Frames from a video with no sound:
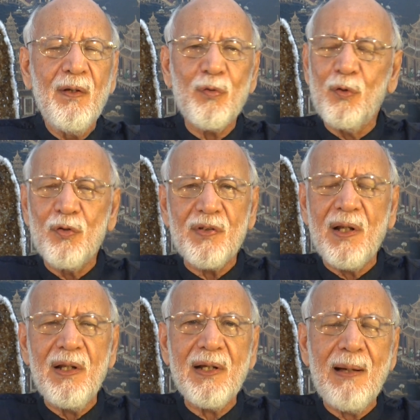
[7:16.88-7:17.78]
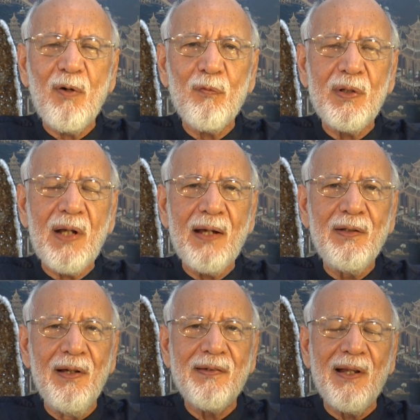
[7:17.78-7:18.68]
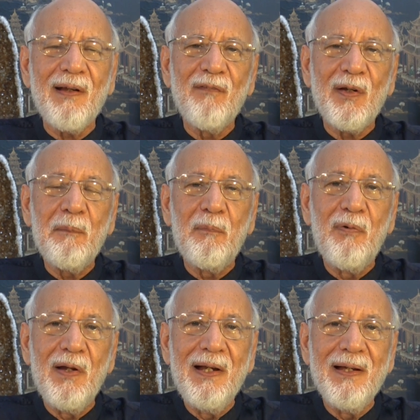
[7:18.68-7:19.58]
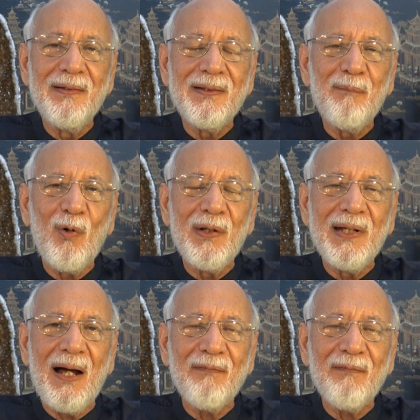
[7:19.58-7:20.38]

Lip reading: So you suddenly come up with ideas that are very brilliant morning,